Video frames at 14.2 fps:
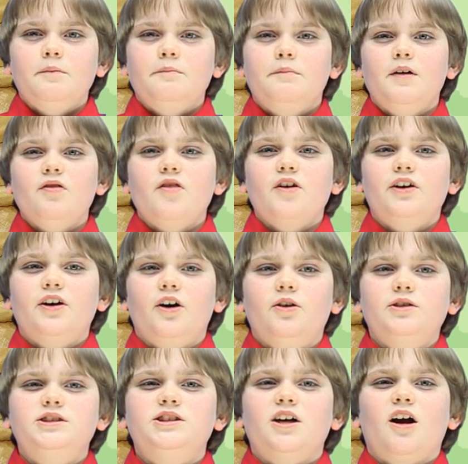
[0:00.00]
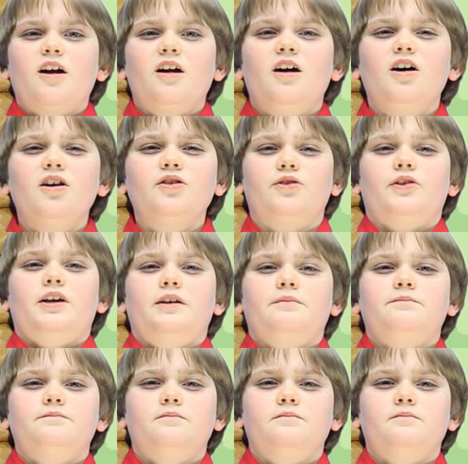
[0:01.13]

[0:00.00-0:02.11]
but the goats are hungry.